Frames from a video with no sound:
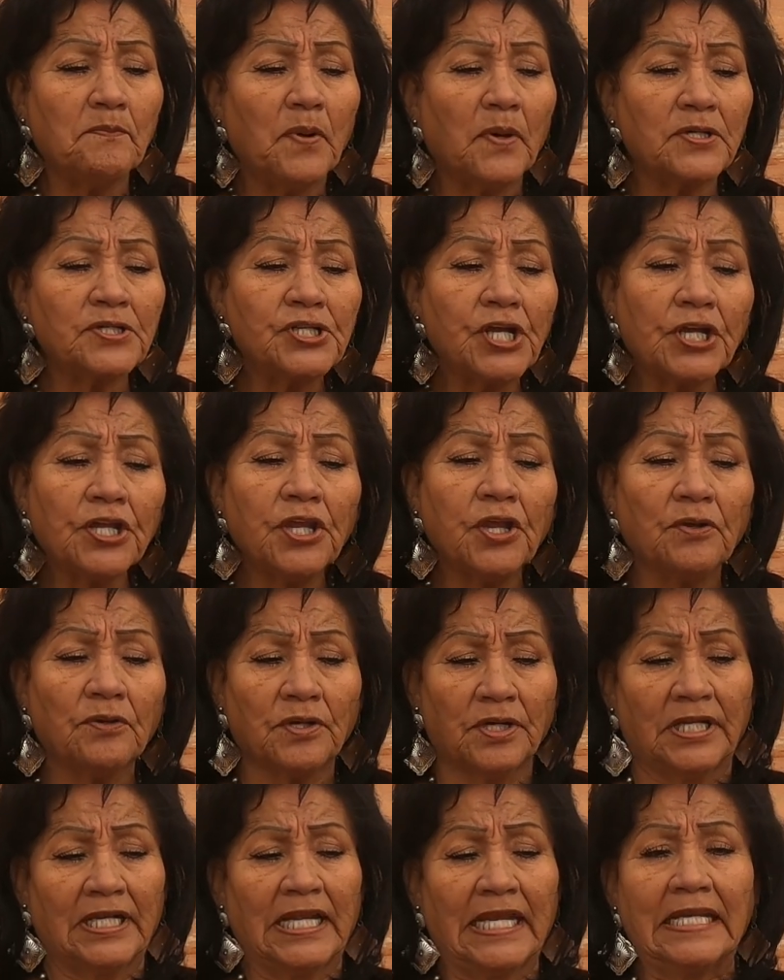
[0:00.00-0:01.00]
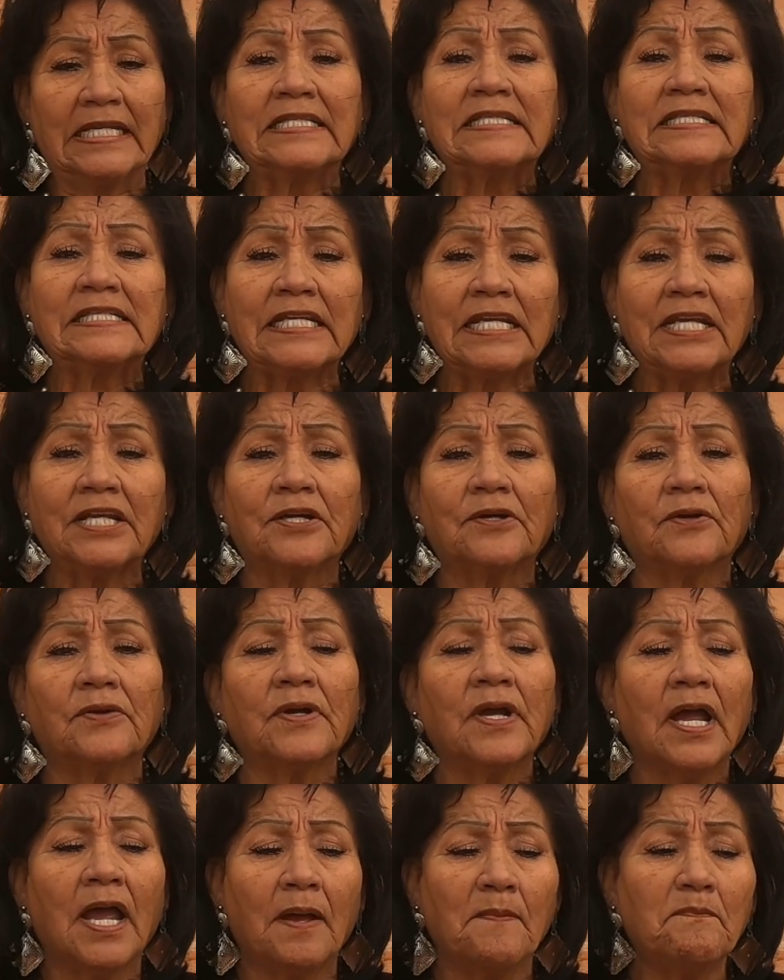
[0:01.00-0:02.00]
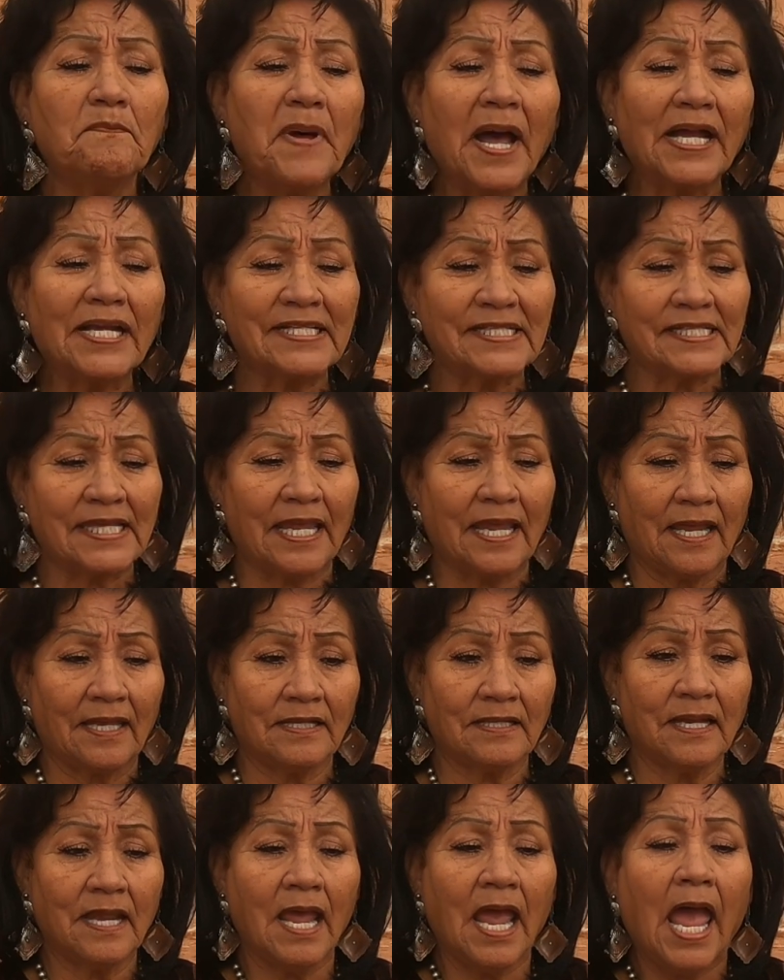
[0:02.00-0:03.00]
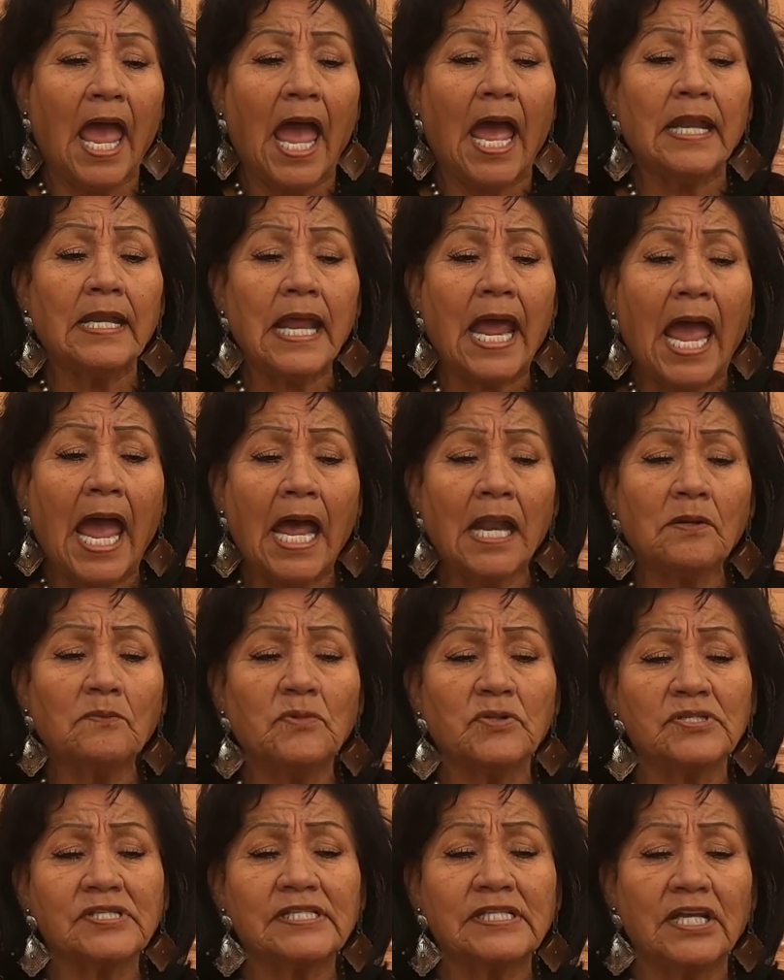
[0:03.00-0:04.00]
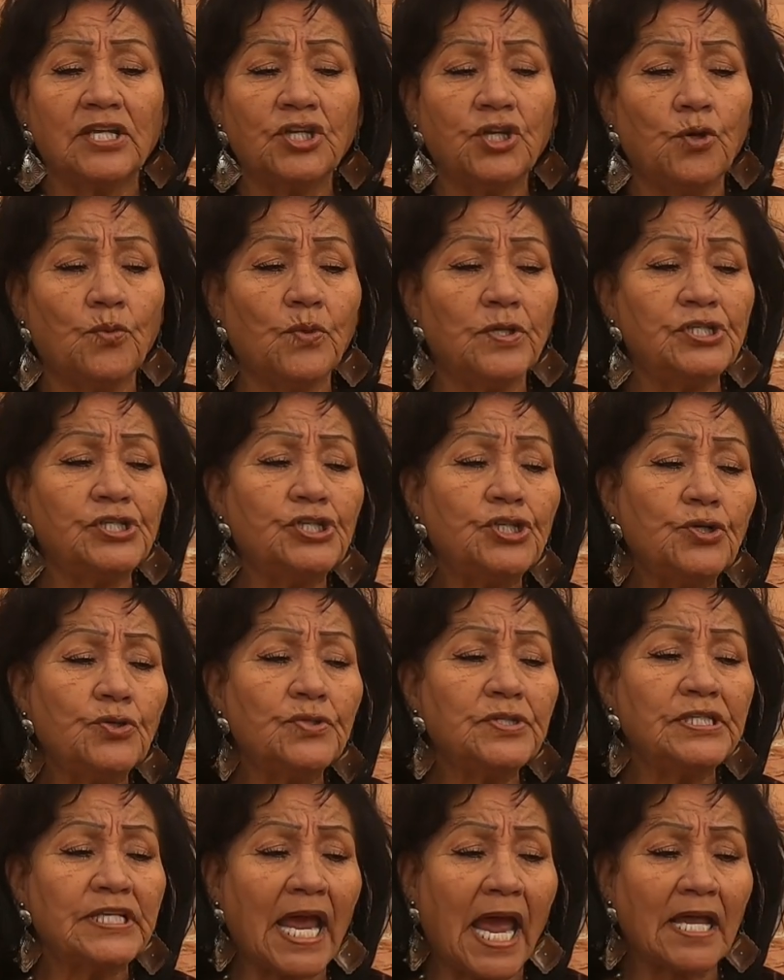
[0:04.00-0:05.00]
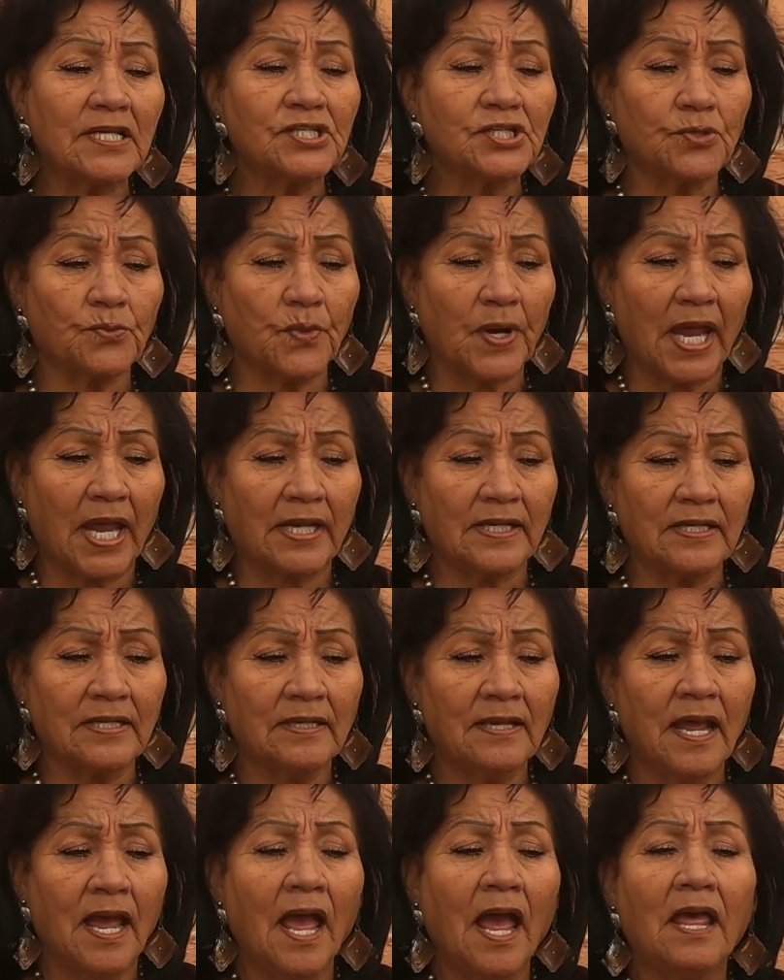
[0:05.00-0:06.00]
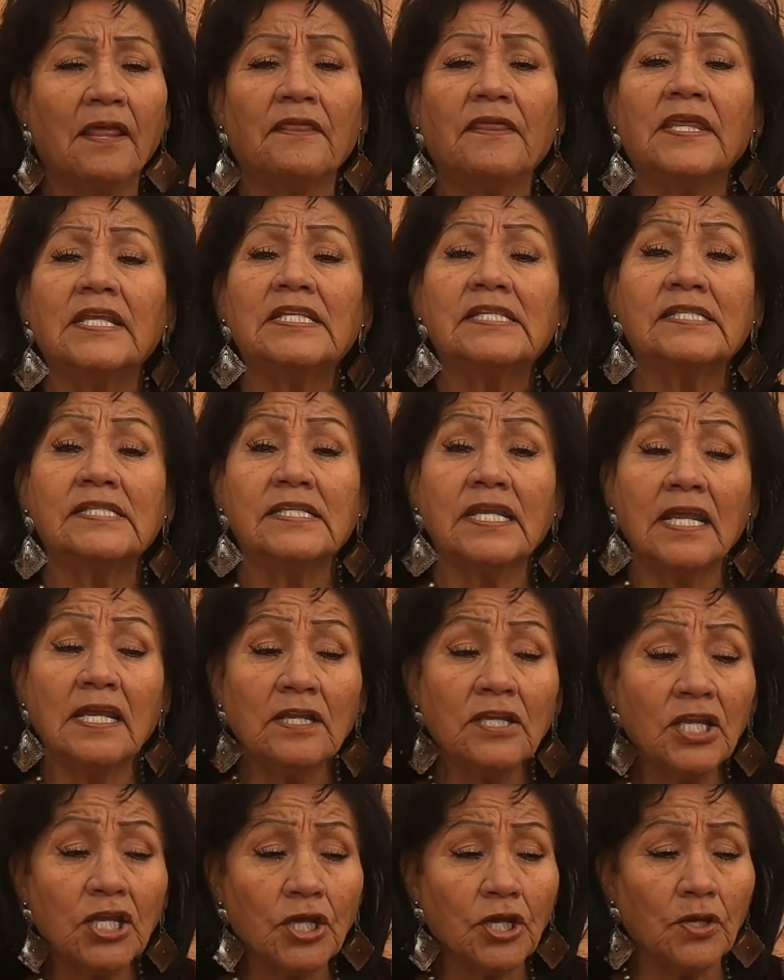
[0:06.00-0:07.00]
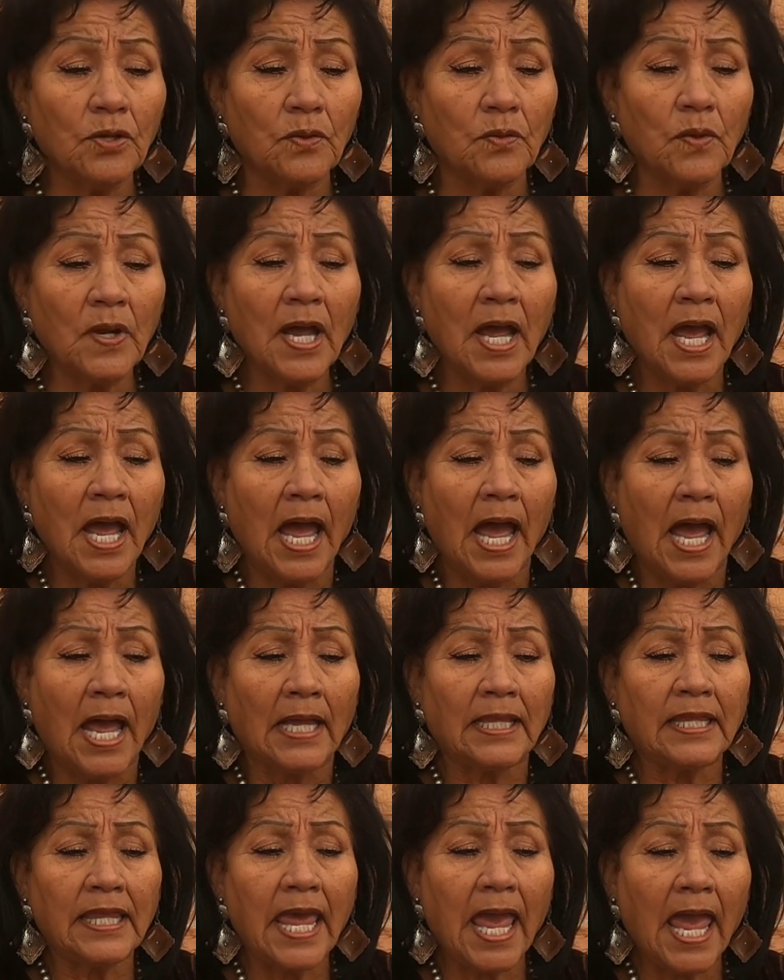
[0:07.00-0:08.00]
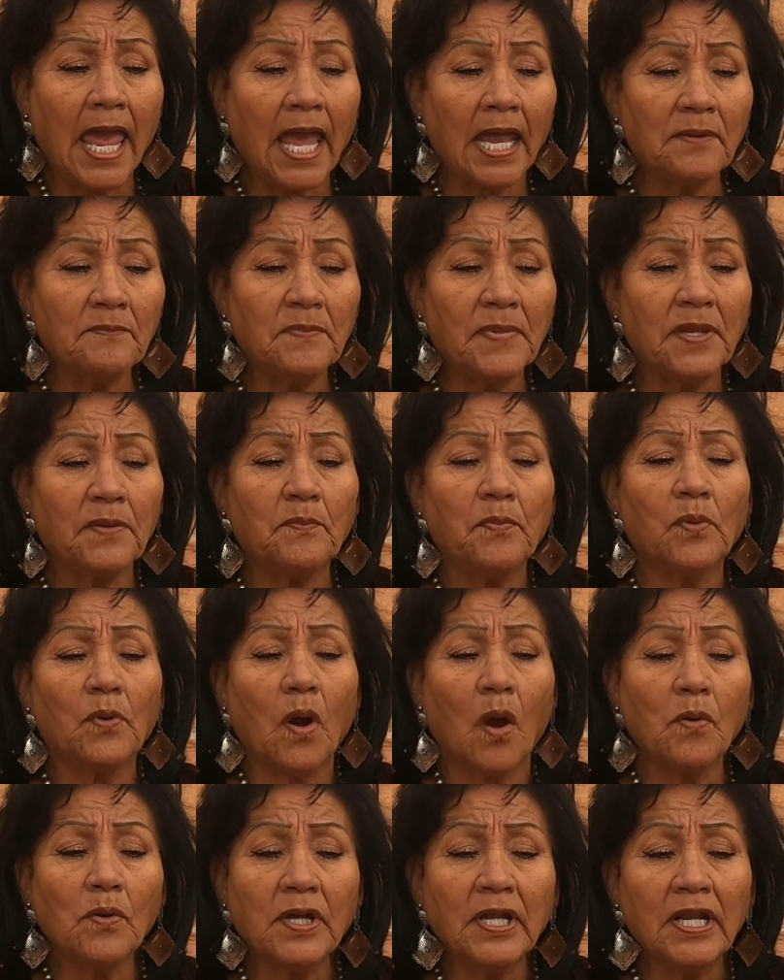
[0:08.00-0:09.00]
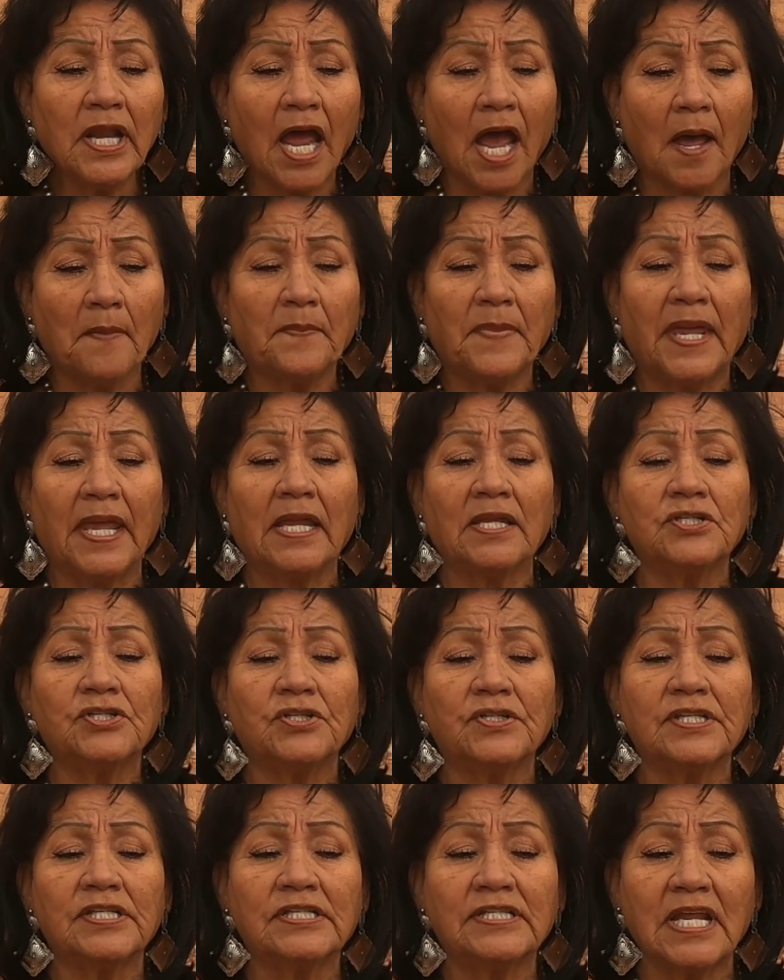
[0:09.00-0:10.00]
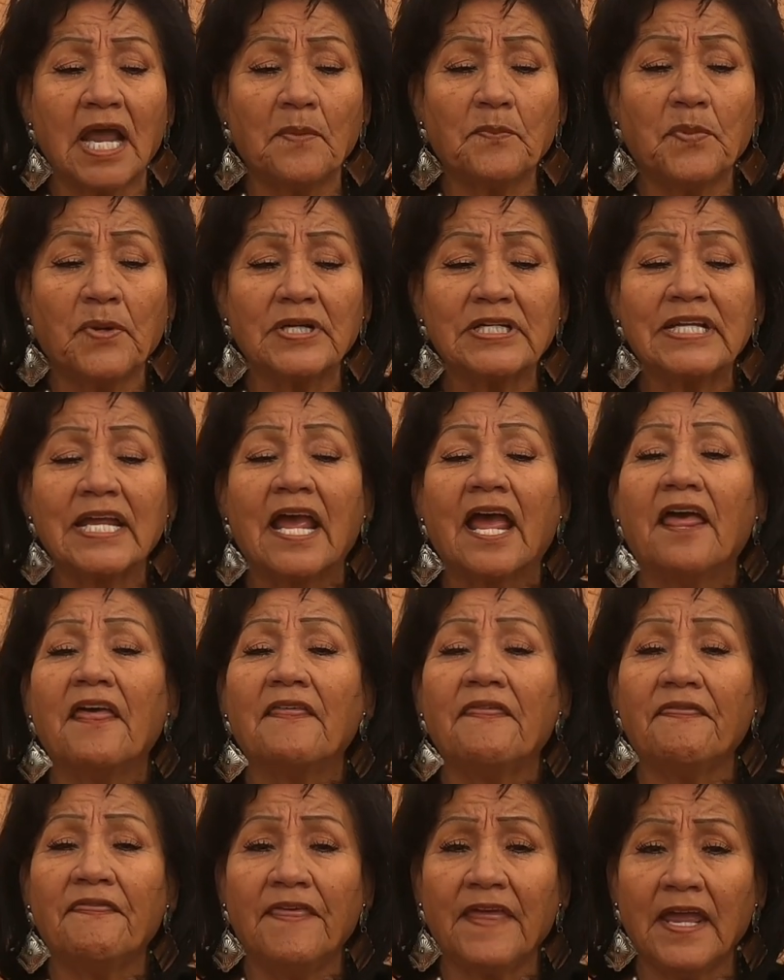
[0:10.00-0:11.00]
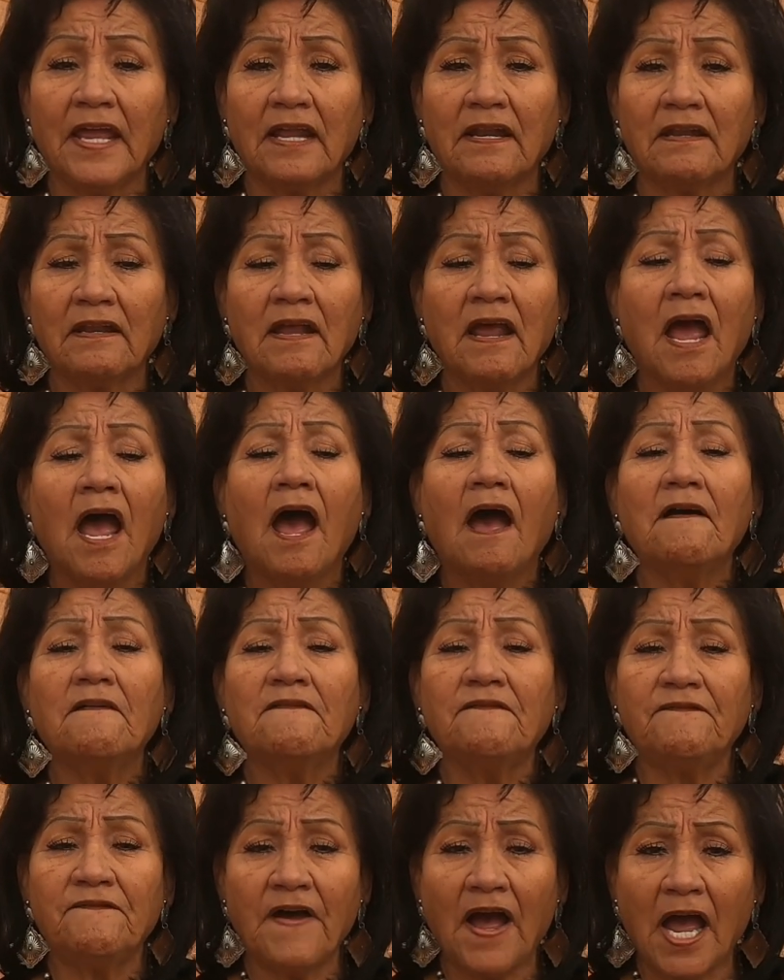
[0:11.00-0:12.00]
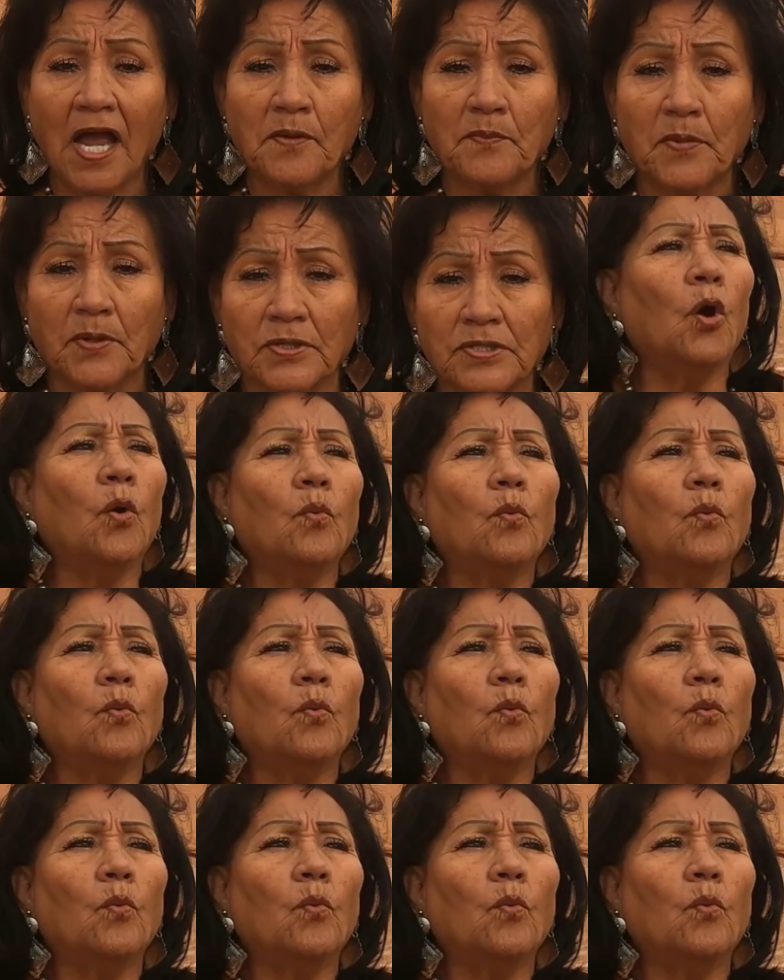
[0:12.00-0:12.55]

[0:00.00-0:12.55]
particularly deer buckskin. An animal sinew was used as thread. This sinew can be broken up into separate thin fiber,